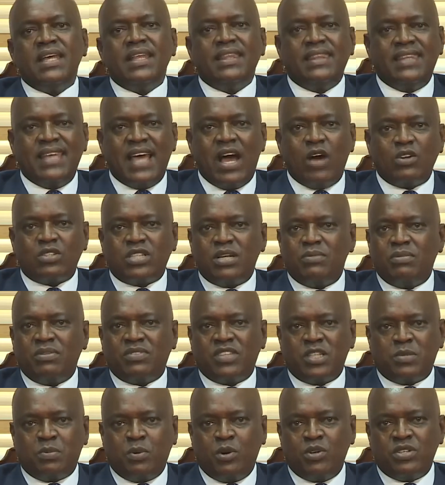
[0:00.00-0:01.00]
The outcome of
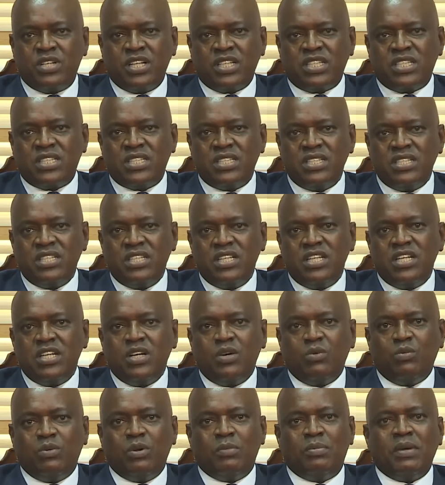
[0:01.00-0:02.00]
this project
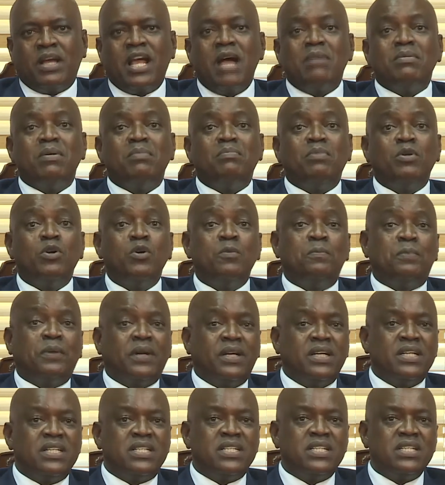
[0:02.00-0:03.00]
will become a
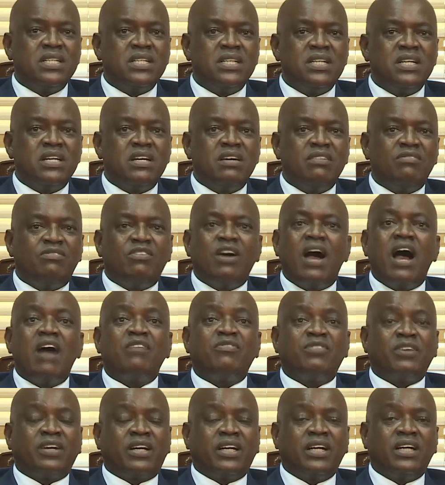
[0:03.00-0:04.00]
blueprint for
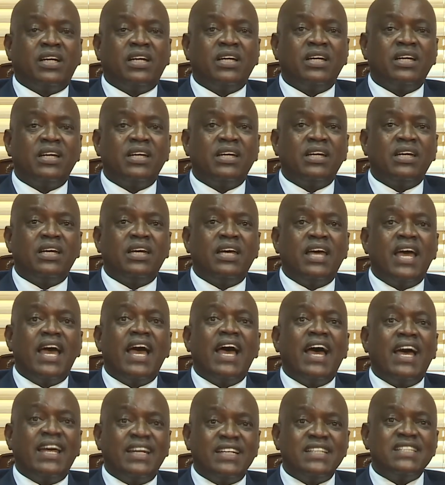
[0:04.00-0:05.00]
Africa
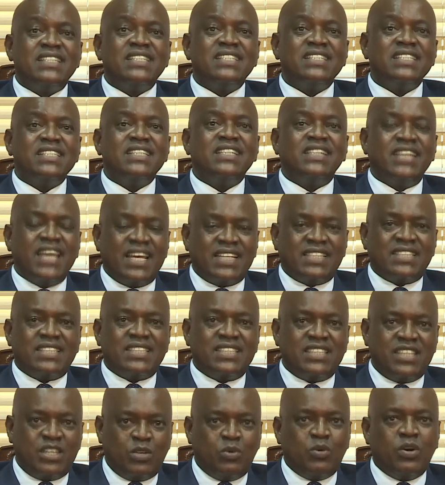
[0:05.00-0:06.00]
and,
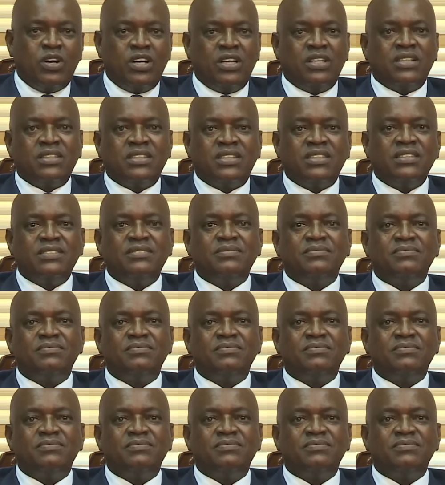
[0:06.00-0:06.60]
yes, the world.